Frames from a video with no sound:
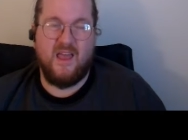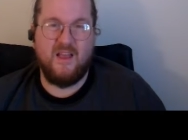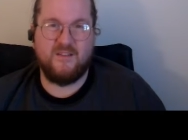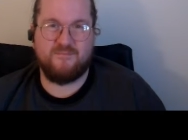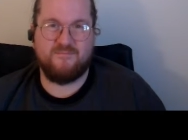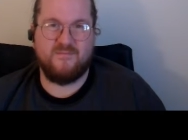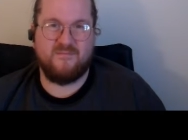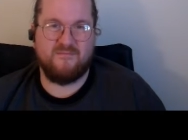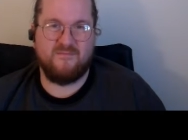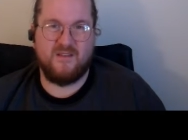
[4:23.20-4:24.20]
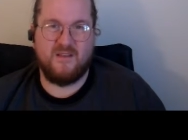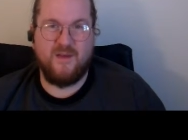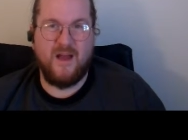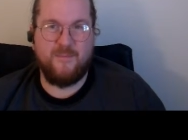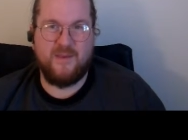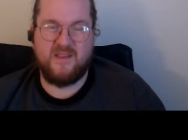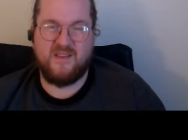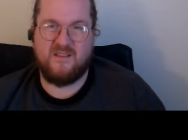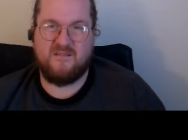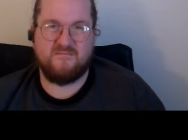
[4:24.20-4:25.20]
It, in my
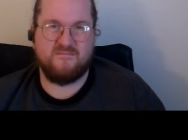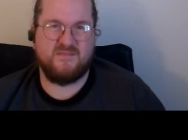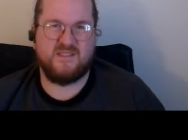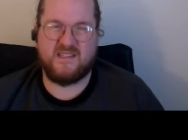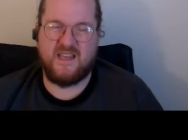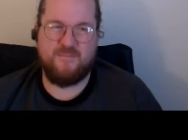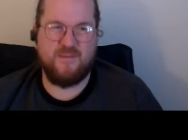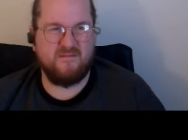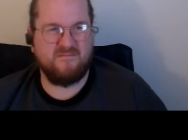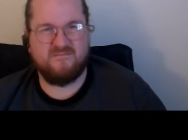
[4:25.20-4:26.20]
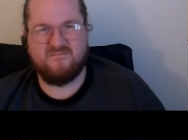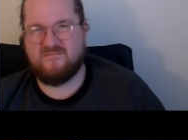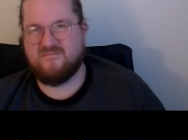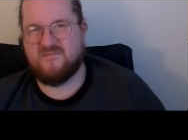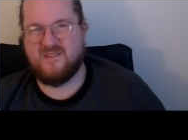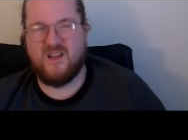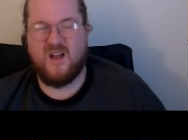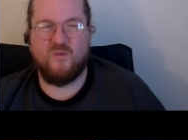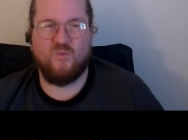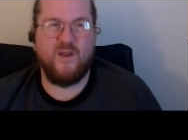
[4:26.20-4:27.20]
opinion, skip it. You
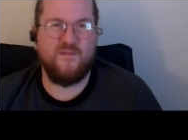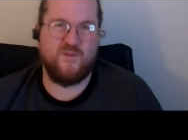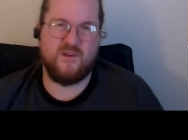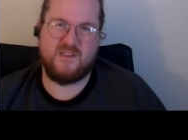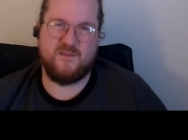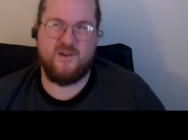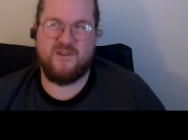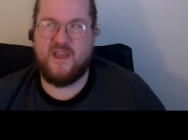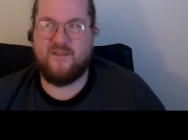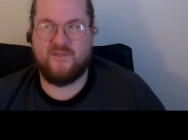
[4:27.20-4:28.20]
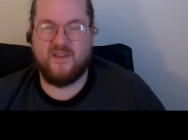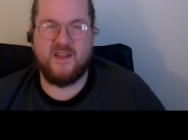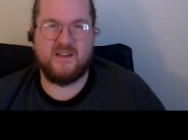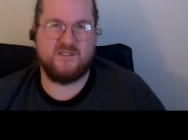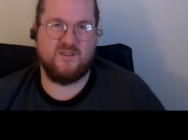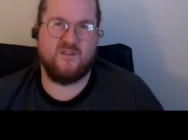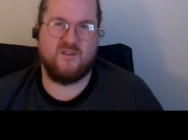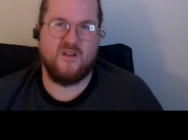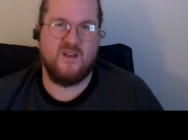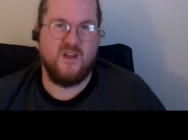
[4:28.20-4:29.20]
know, wait for it to come on Netflix
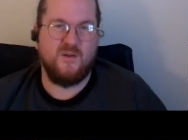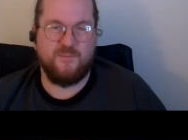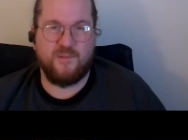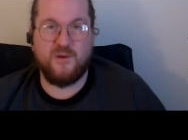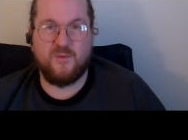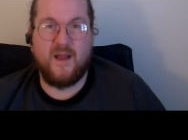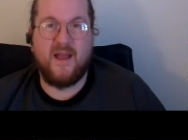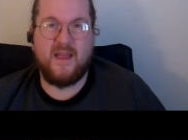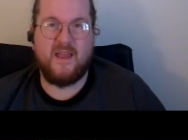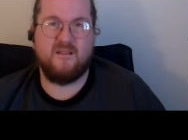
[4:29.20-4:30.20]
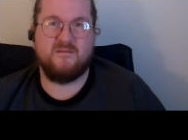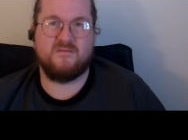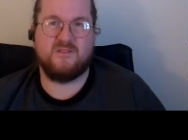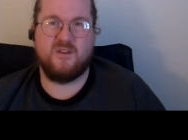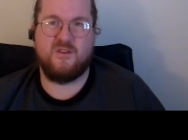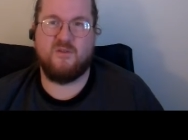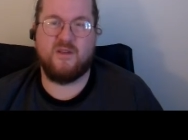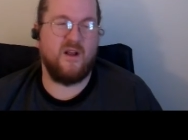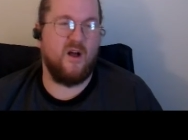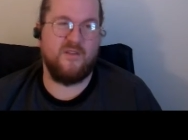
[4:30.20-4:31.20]
or Blu-ray, so you'll
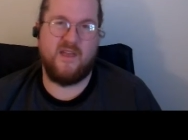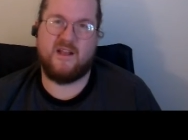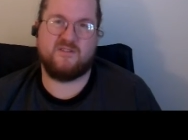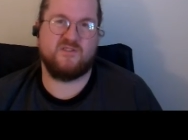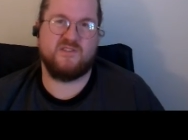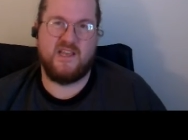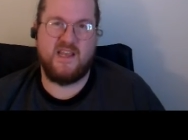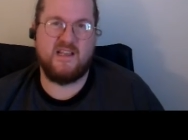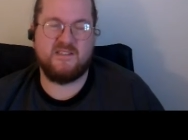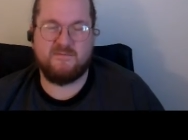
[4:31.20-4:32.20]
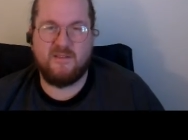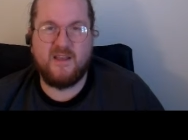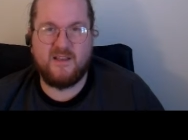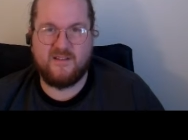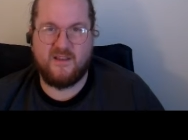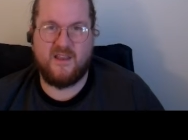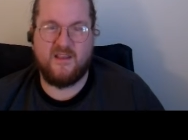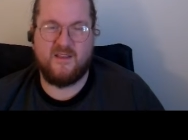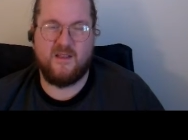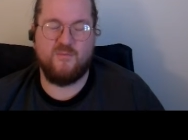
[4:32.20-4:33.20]
get all the extra scenes in
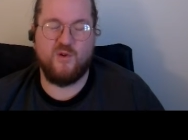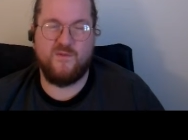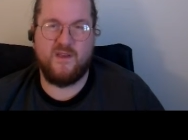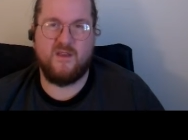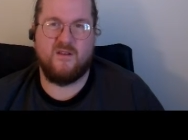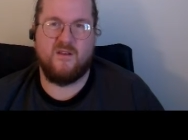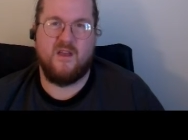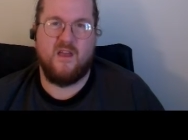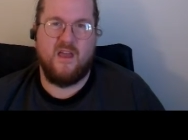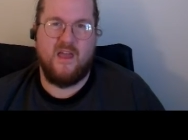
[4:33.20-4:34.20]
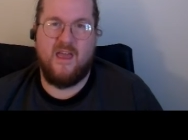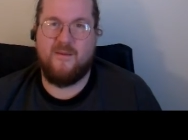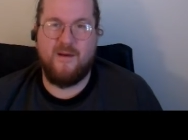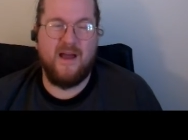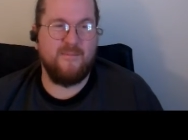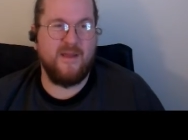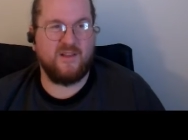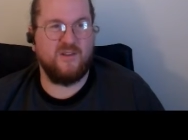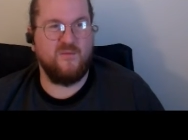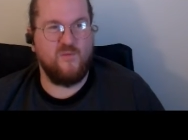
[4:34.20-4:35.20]
in the movie. It might
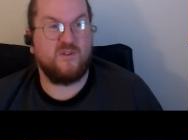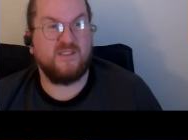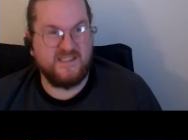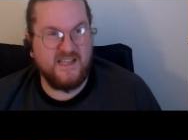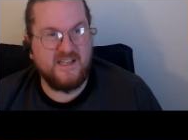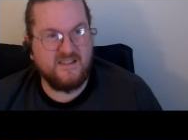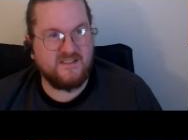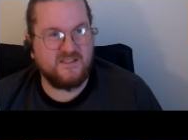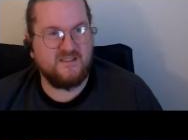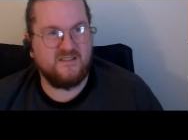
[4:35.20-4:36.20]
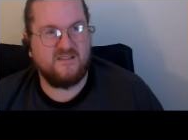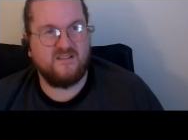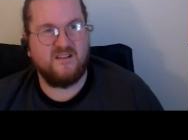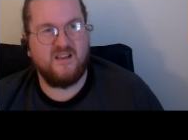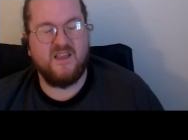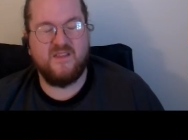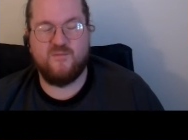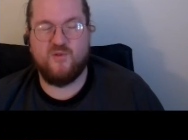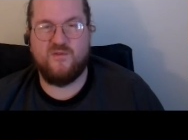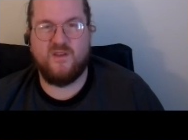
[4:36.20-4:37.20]
make a little more sense in the
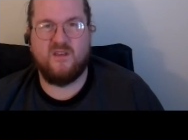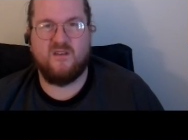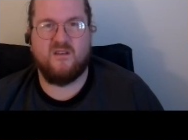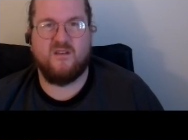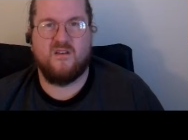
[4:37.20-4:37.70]
movie